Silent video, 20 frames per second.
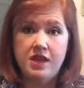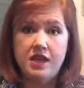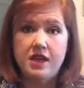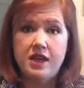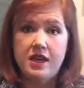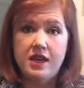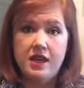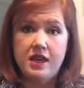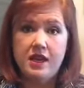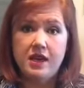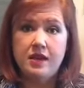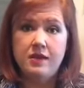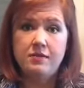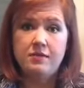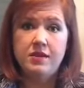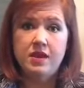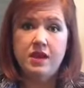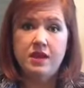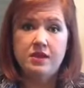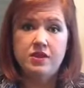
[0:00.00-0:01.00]

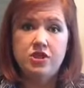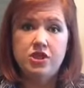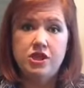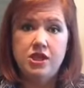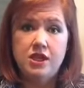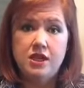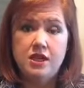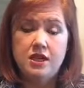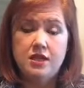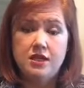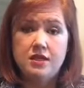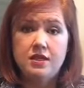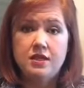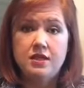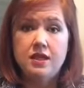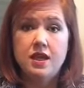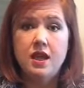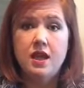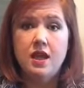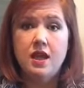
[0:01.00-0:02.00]
ham and
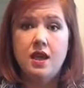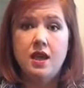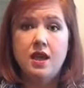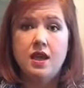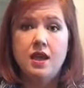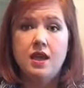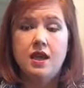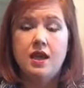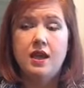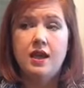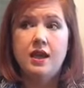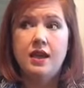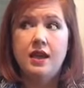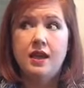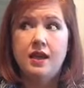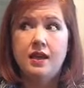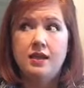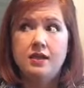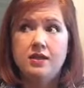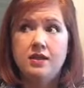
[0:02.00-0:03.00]
cheese,
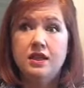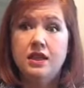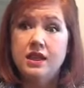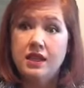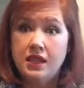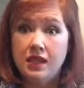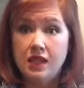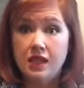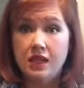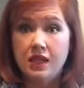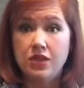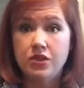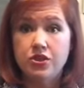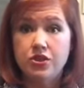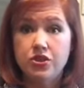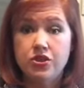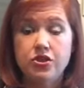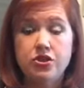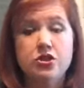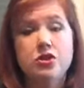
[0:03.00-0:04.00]
and
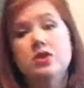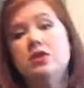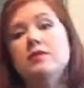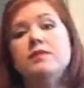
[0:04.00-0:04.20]
quiche